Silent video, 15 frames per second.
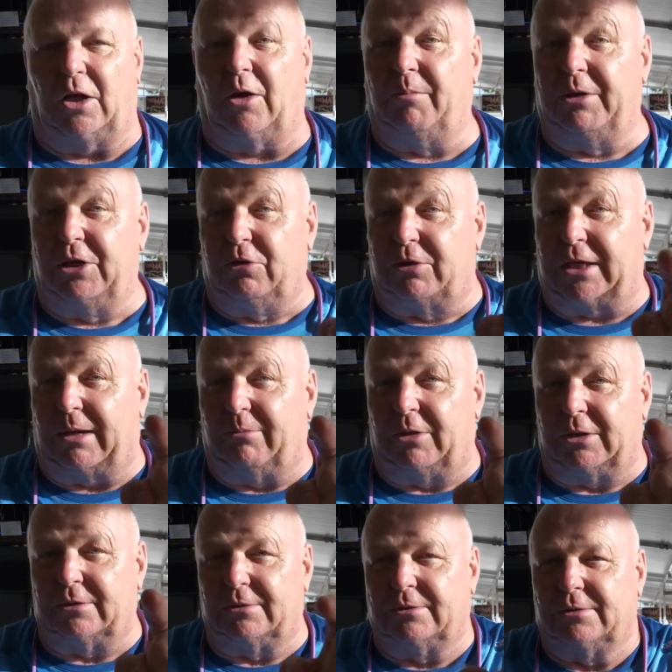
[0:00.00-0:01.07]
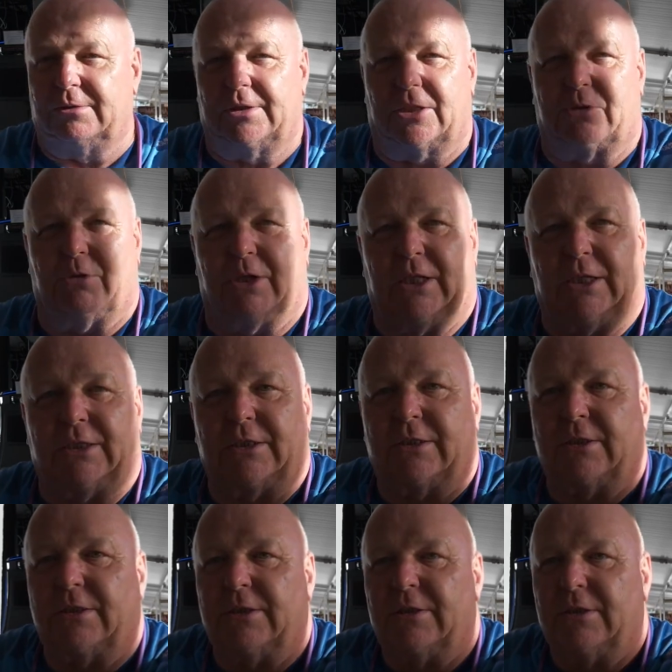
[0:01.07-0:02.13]
on my new camera. That's what it is.
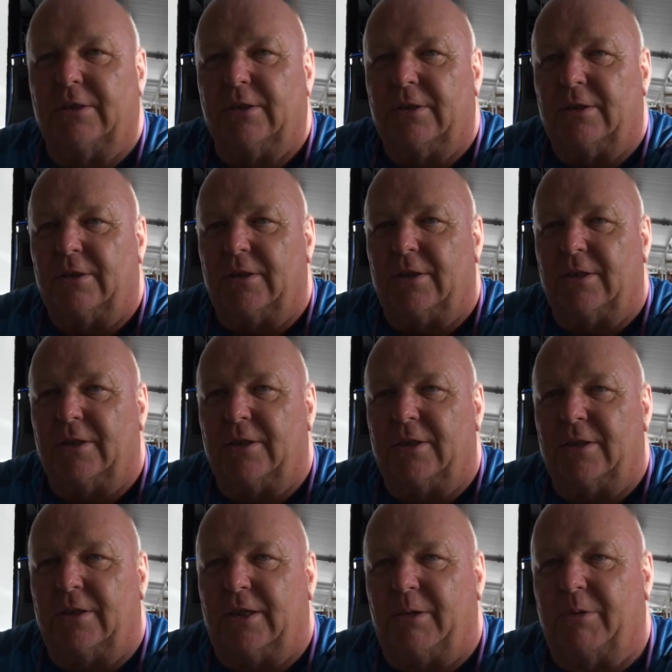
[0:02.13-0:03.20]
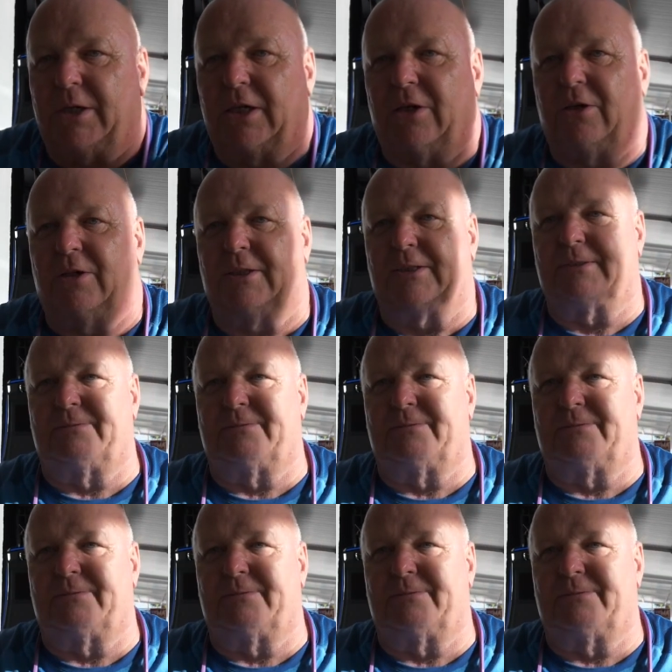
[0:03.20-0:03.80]
There we go.